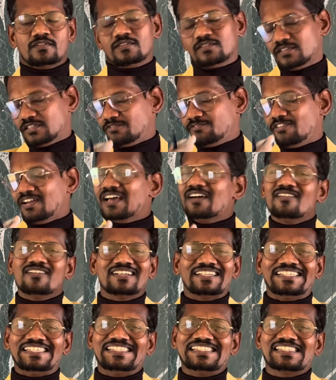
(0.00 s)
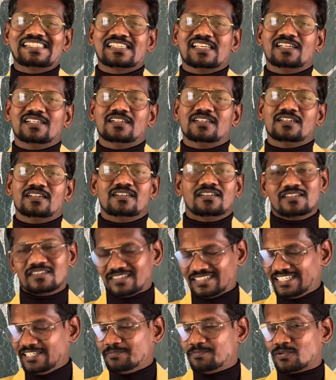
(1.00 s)
The flower is
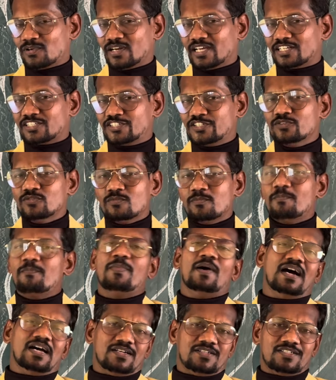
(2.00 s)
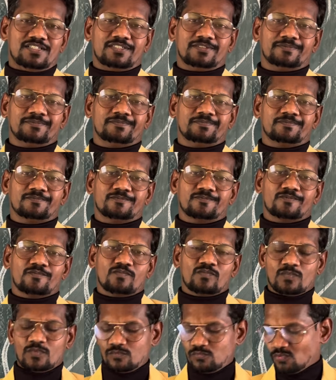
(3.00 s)
reproductive part.
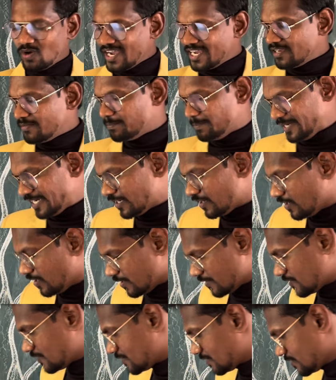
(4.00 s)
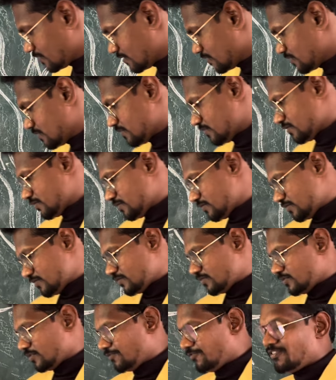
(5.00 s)
Why? Because
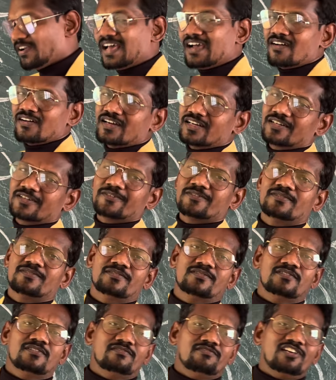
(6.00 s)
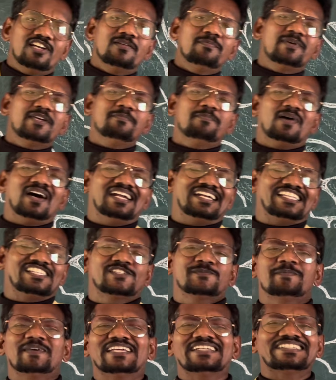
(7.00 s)
the flower will be
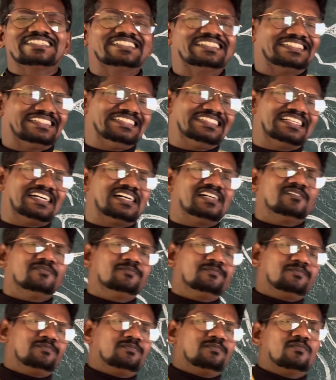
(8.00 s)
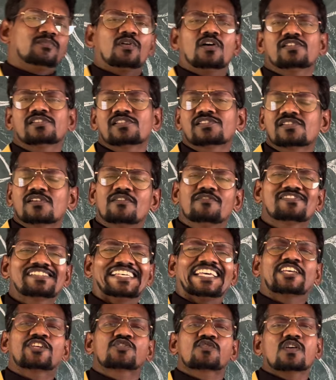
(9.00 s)
participated in the process of
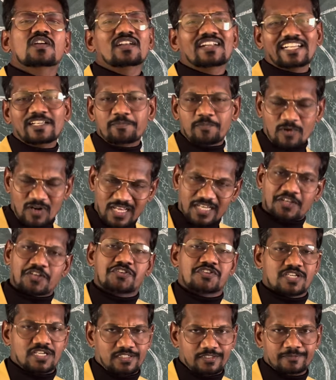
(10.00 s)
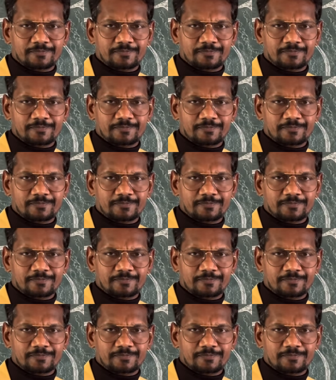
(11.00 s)
sexual reproduction.